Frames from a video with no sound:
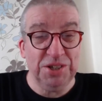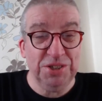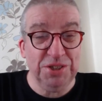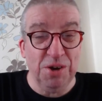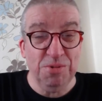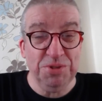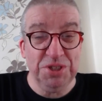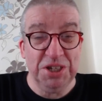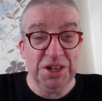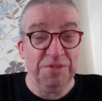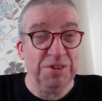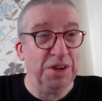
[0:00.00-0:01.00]
I don't
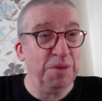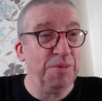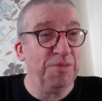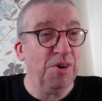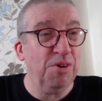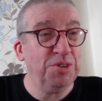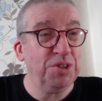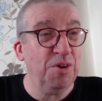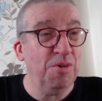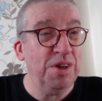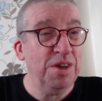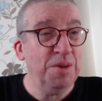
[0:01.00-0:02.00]
think I've done it before,
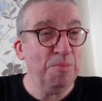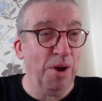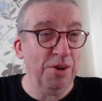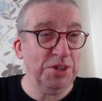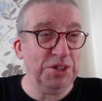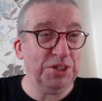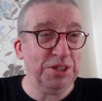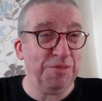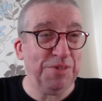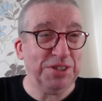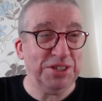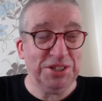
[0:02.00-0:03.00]
so apologies if
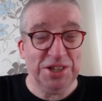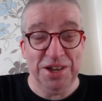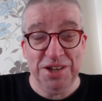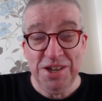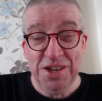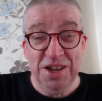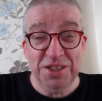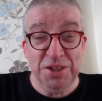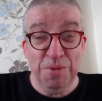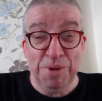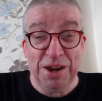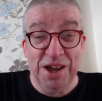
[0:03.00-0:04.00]
this is a
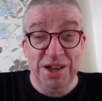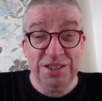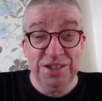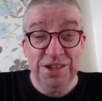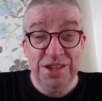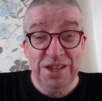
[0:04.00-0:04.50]
duplicate.